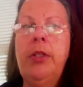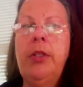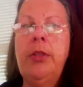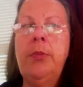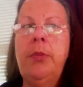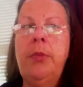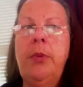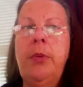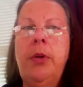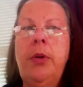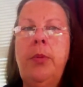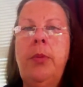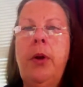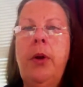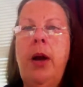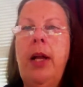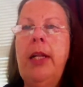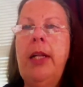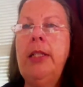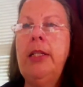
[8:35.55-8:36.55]
more
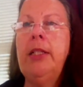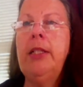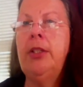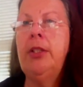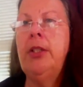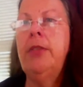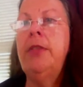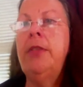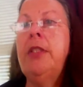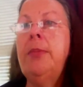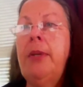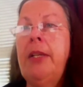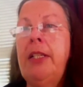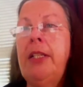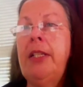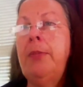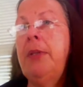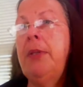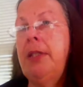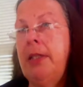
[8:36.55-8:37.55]
product and
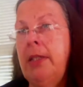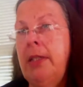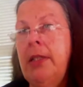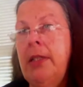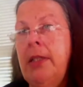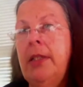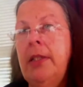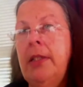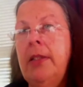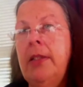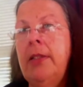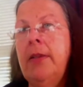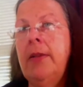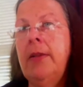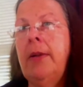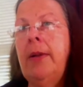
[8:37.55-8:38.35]
service-based businesses,